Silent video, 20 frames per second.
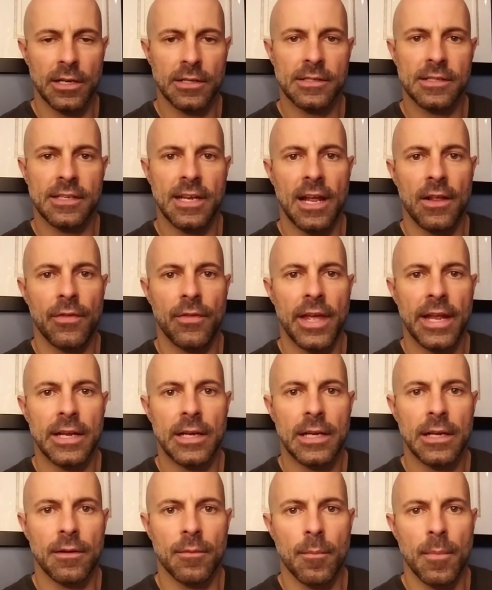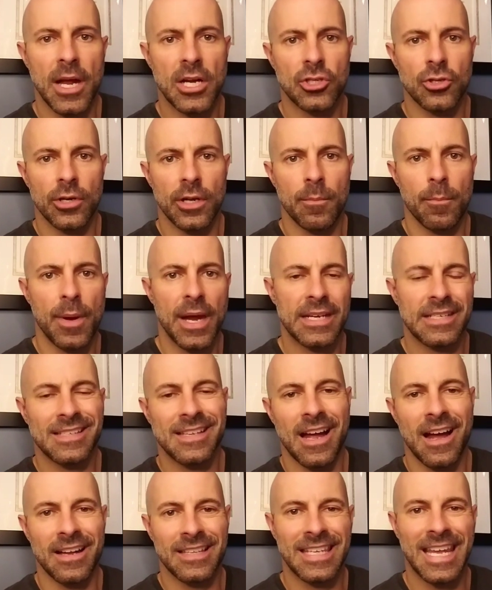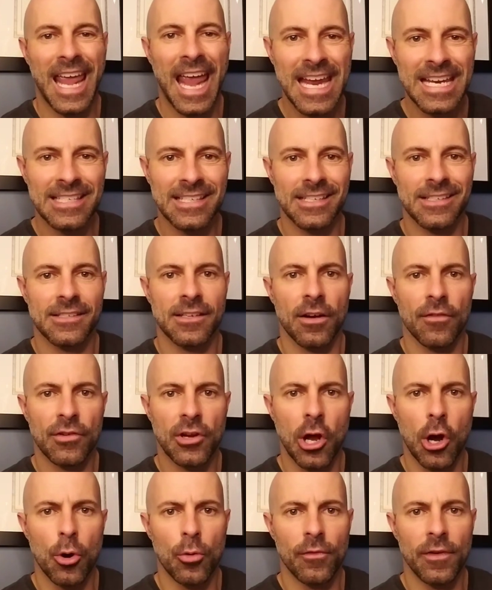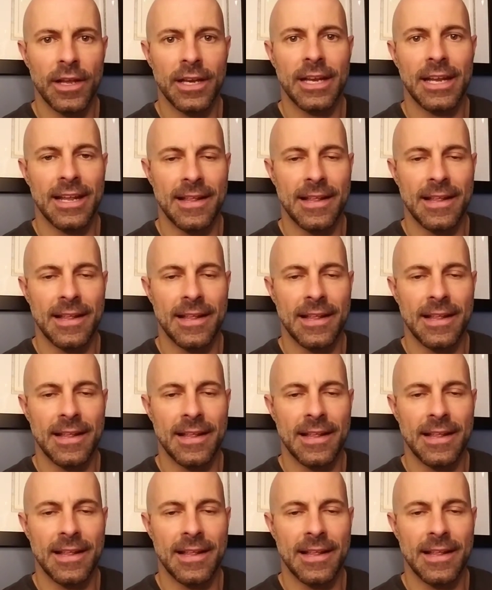Instead, they measured it based on cases of COVID